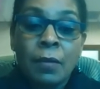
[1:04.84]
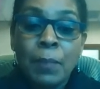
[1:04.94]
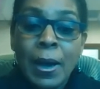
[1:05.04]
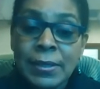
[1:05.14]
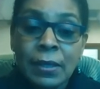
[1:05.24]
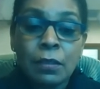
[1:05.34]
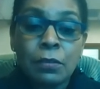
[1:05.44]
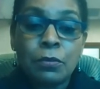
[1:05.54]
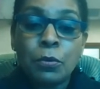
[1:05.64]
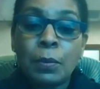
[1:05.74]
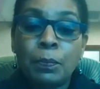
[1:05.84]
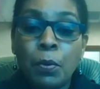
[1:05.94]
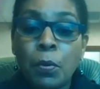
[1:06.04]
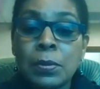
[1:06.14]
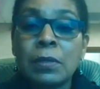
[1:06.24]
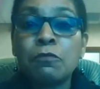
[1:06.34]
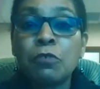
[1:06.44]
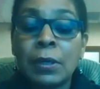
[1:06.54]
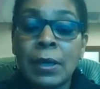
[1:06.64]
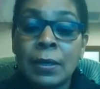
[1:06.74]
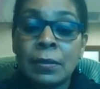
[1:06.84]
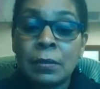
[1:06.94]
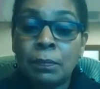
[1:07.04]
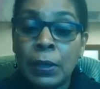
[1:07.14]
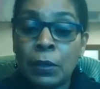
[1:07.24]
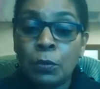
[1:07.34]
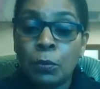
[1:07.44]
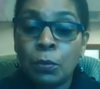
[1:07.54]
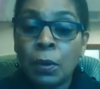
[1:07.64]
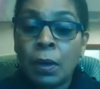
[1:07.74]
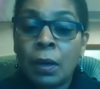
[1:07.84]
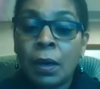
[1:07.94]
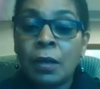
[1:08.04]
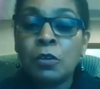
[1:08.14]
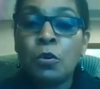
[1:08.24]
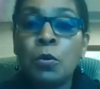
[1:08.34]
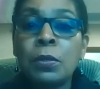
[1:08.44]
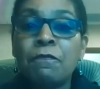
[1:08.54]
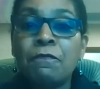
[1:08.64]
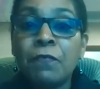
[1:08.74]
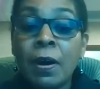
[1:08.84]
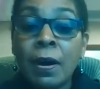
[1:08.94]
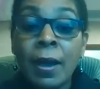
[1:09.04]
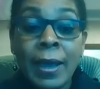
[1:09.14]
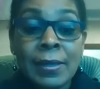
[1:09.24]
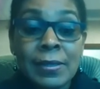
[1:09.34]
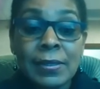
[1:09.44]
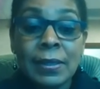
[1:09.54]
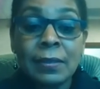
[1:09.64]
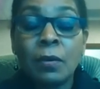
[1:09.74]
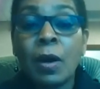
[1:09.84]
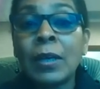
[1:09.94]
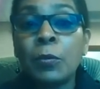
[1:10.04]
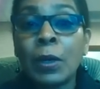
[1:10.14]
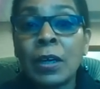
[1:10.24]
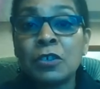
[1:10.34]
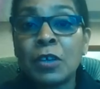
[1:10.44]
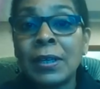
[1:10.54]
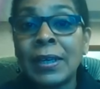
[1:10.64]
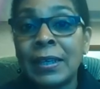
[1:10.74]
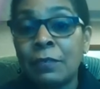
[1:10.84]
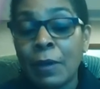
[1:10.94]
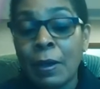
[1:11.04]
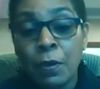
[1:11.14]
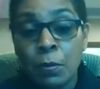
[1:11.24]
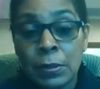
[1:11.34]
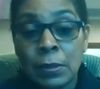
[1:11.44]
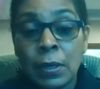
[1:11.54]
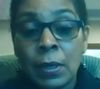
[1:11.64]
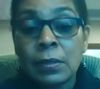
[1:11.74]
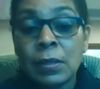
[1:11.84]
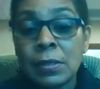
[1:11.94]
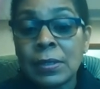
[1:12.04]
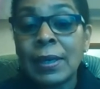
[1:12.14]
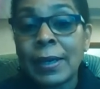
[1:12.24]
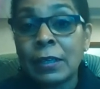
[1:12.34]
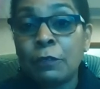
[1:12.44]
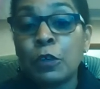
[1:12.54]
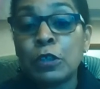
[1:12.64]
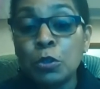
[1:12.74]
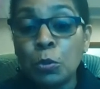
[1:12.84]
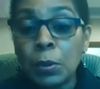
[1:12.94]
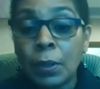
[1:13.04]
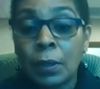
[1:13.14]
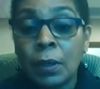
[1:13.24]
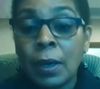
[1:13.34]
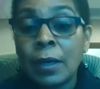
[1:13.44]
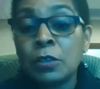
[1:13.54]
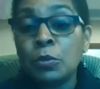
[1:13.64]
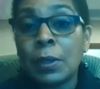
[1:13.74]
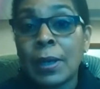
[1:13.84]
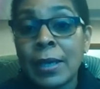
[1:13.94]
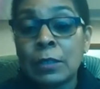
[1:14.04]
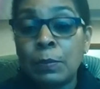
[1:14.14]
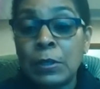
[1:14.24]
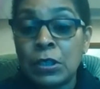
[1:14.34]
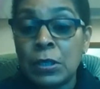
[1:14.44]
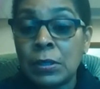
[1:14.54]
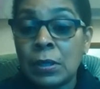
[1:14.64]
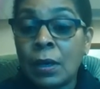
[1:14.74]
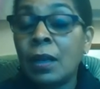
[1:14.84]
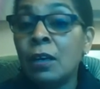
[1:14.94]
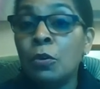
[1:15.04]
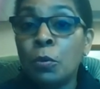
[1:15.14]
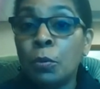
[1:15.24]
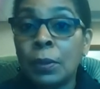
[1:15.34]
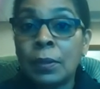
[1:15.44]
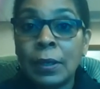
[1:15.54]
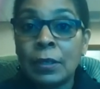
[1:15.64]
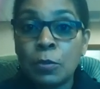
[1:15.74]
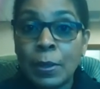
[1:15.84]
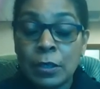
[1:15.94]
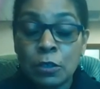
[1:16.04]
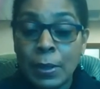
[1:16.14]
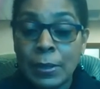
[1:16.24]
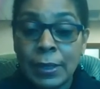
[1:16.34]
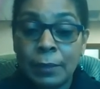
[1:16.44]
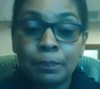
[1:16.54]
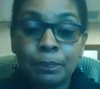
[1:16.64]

passing through the ports of Trinidad and Tobago are known to far exceed the 185,000 tons collected for tuna and tuna-like species alone in 2020.